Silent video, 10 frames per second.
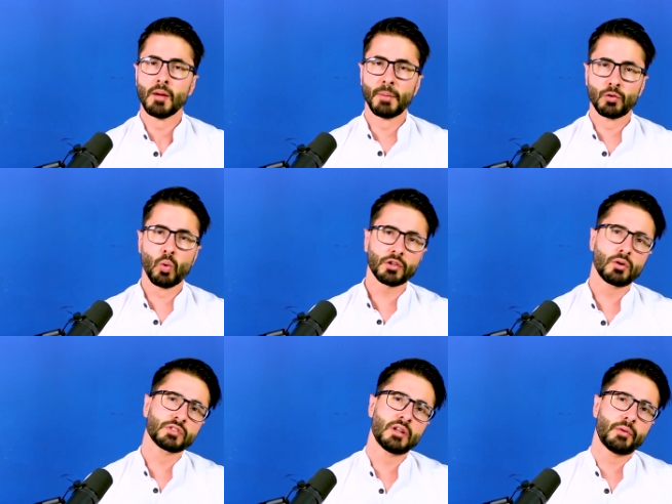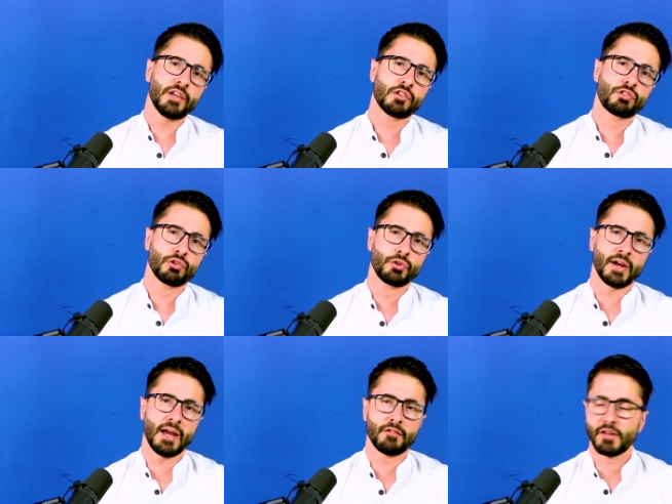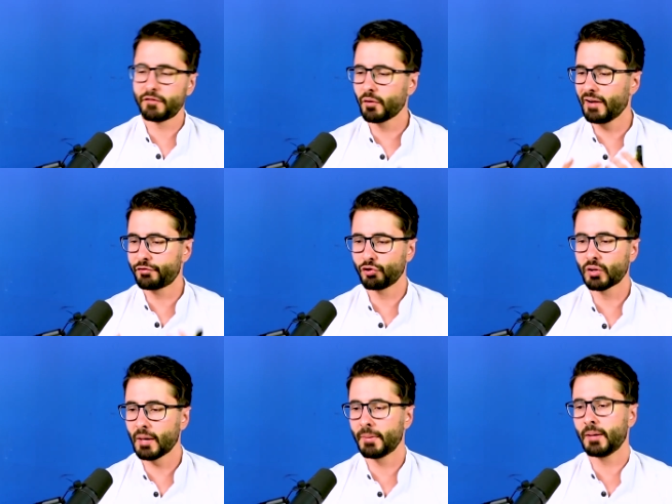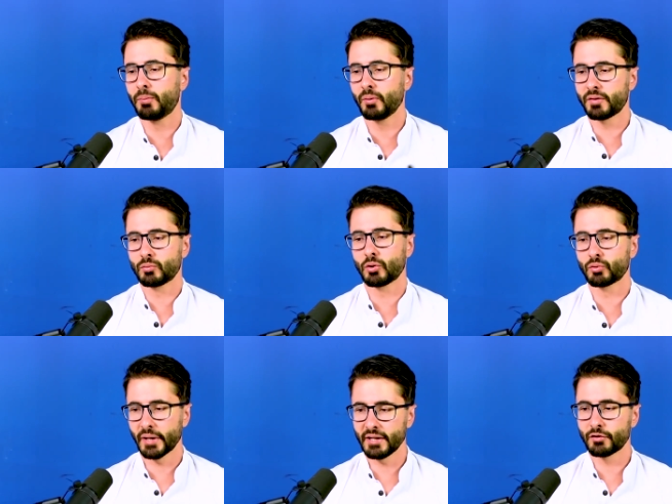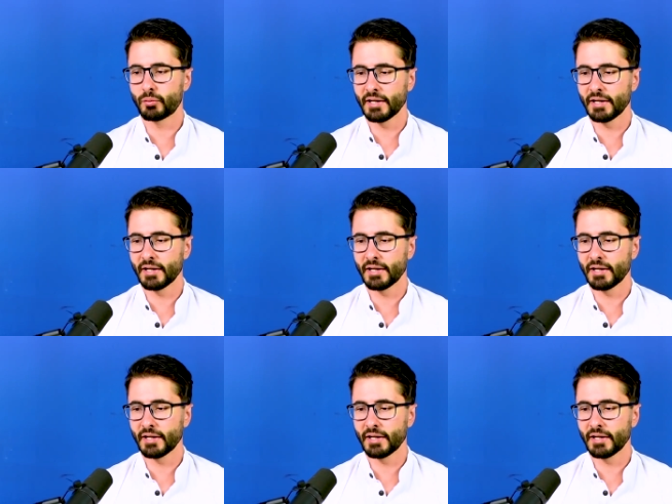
But what considerations should you have if you have to come up with a roll gradient